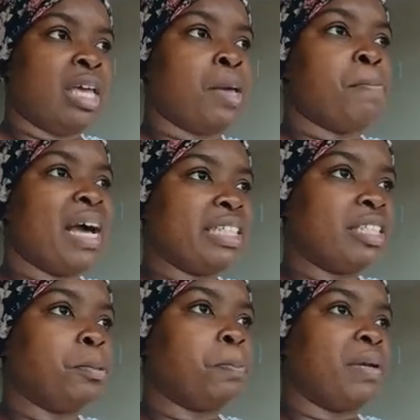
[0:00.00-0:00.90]

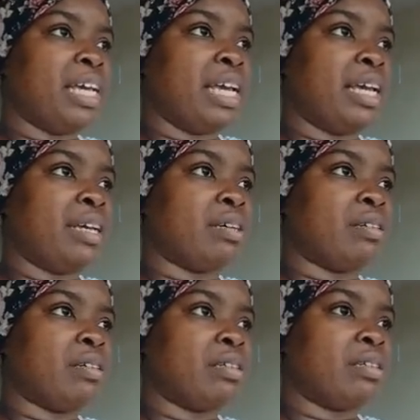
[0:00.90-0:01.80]
Imagine being
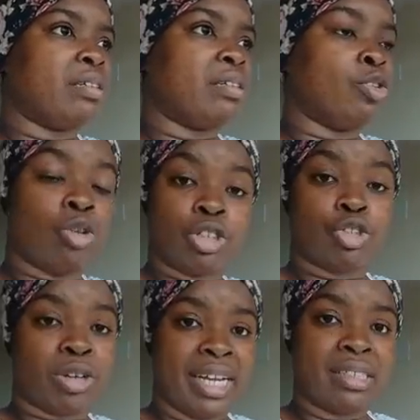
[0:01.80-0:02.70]
not
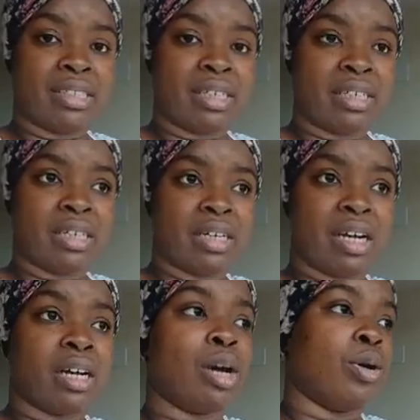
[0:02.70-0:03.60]
straight
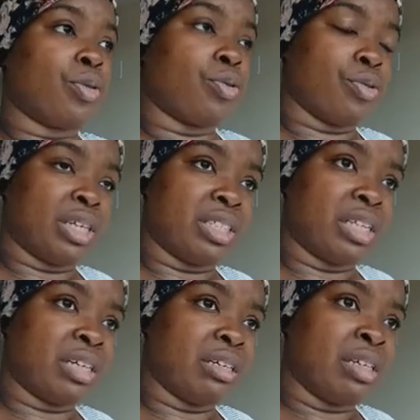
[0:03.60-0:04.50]
and going through this
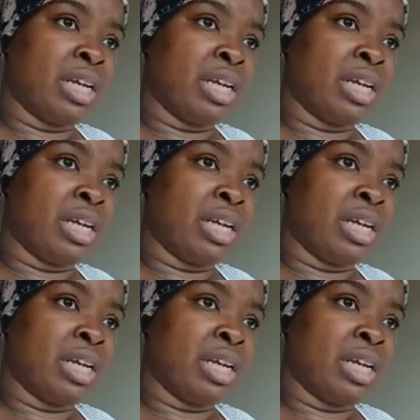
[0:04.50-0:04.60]
shit.